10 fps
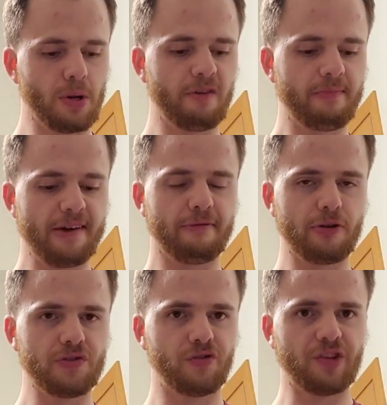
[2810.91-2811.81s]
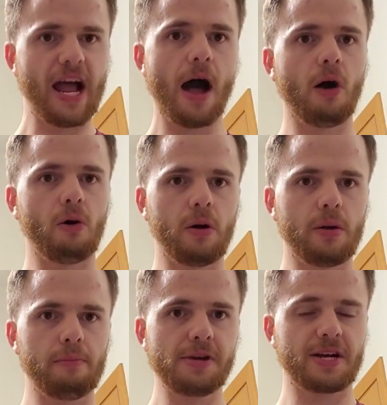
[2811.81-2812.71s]
of my friend Sal
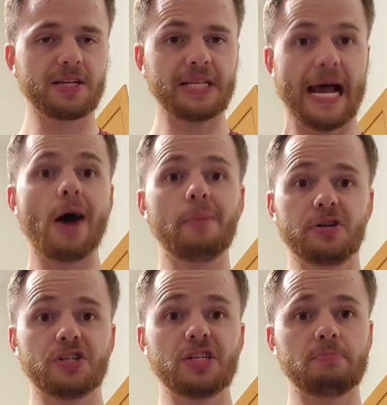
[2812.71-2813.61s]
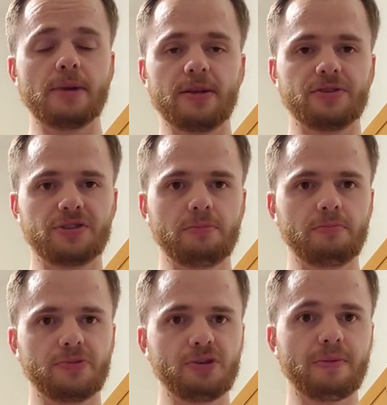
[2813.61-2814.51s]
because of how much he's meant
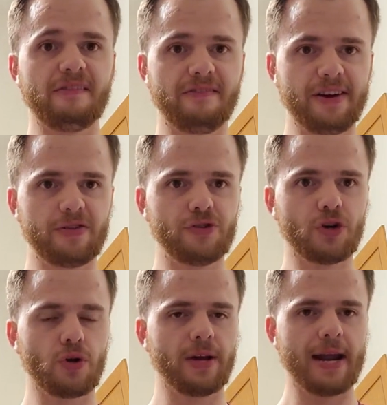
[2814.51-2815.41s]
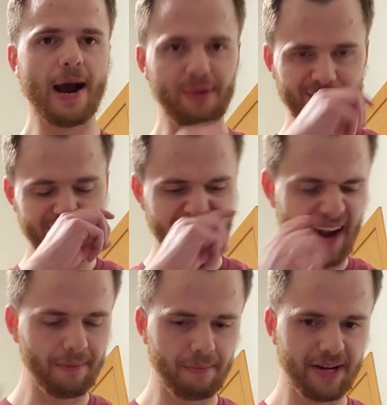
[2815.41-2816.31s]
to my faith journey and how he's
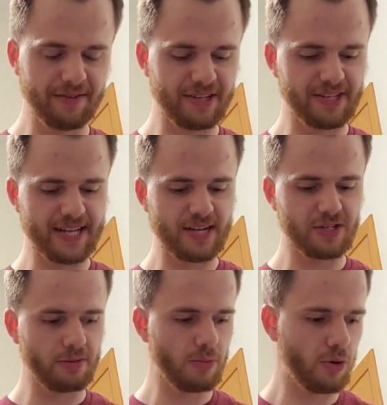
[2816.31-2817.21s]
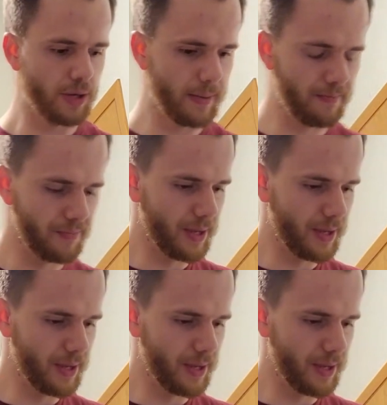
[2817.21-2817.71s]
gotten me to this testimony.